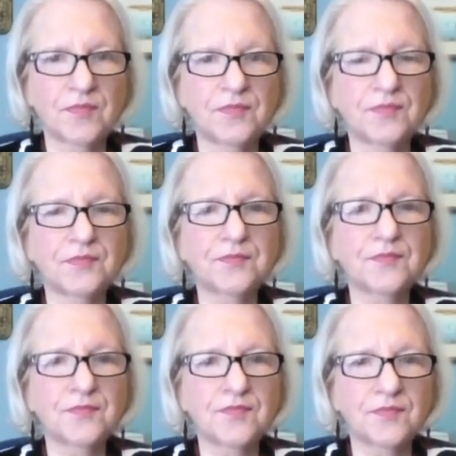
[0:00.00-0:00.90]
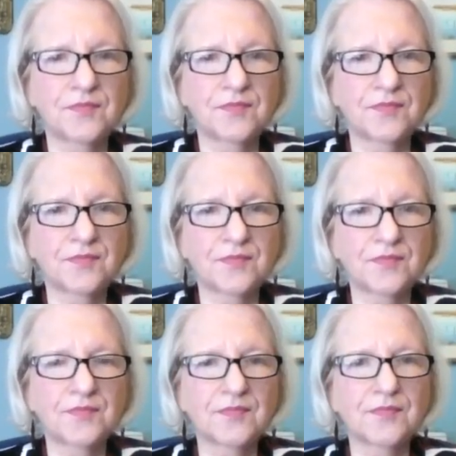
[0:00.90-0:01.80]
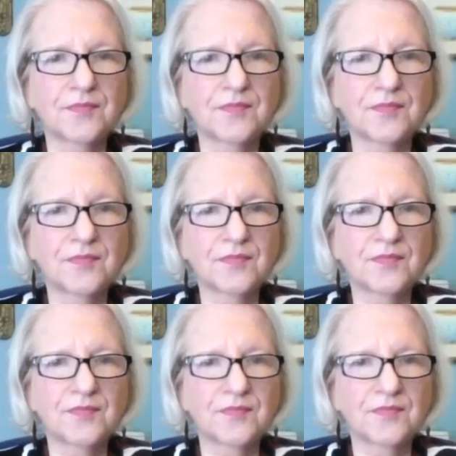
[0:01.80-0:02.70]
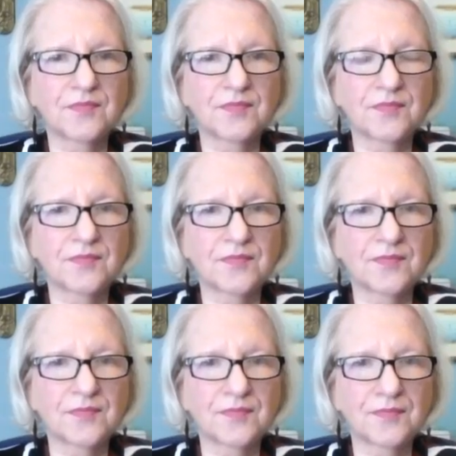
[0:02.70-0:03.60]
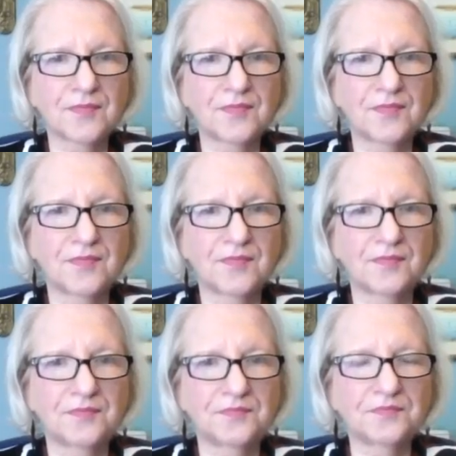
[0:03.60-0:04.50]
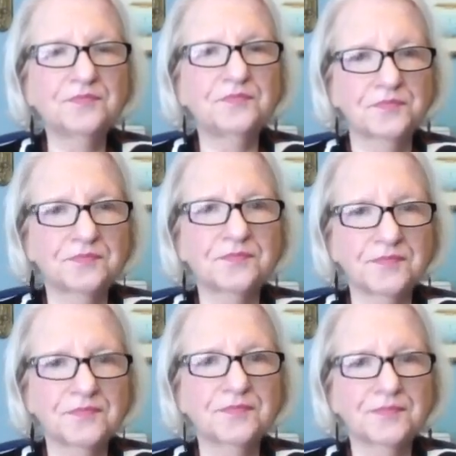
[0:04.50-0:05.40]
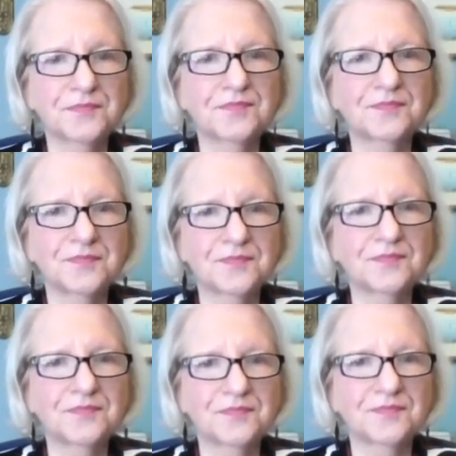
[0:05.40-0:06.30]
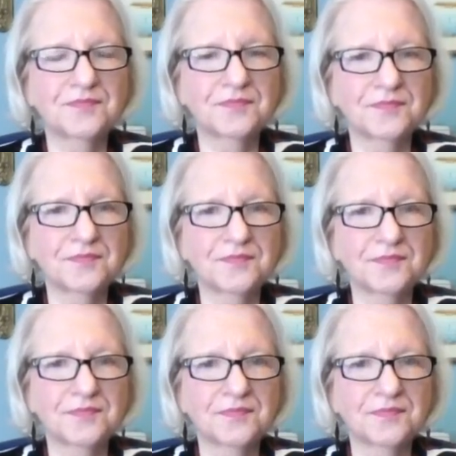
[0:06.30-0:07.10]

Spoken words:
(silent)